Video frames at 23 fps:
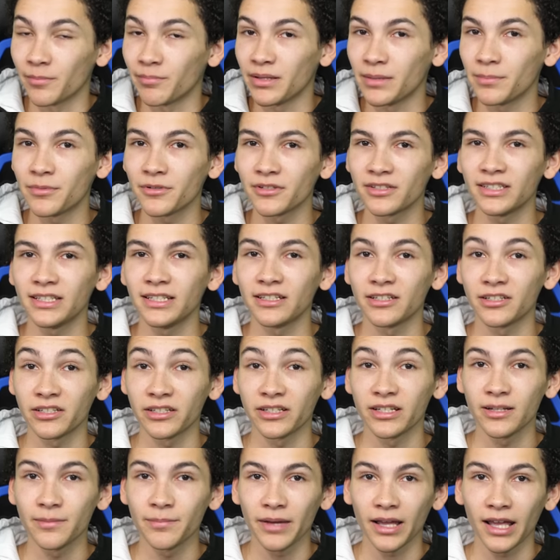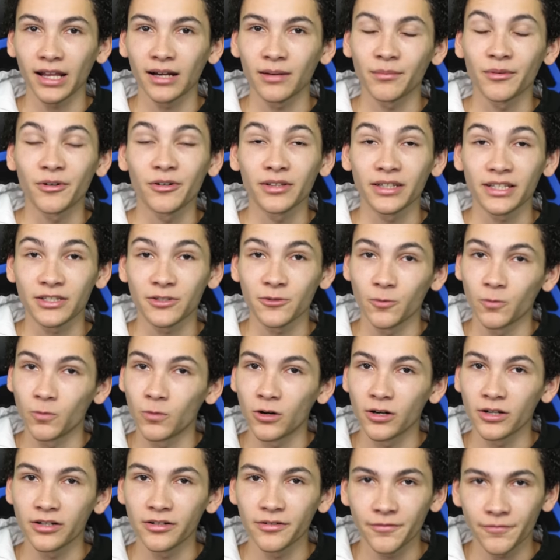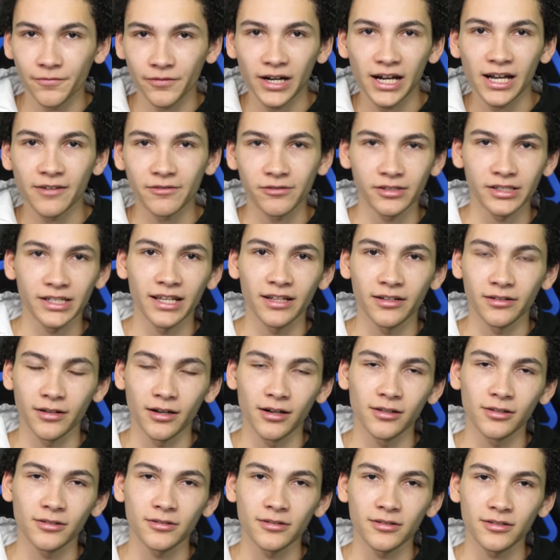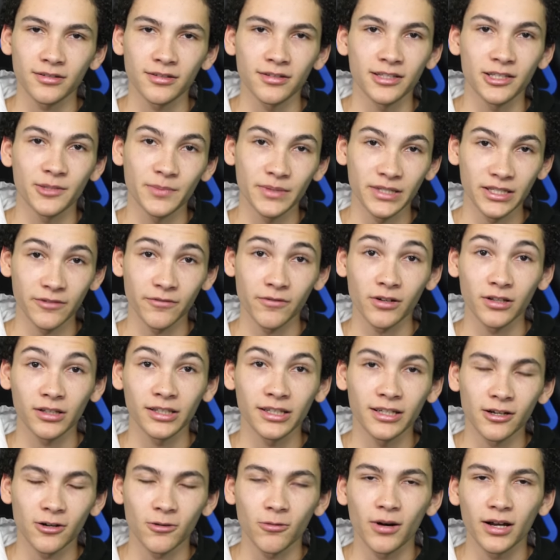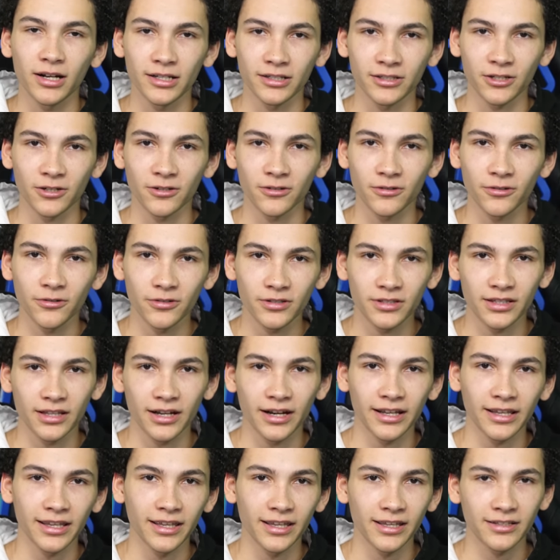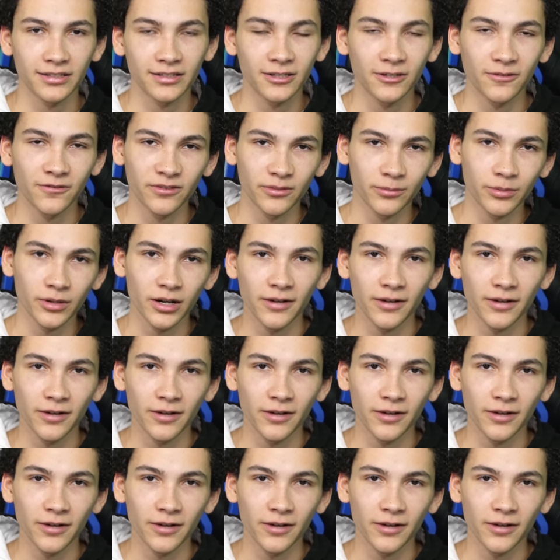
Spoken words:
when people see a cheap animal that's $1, $5, or $10, specifically aquatic turtles that I can't sell for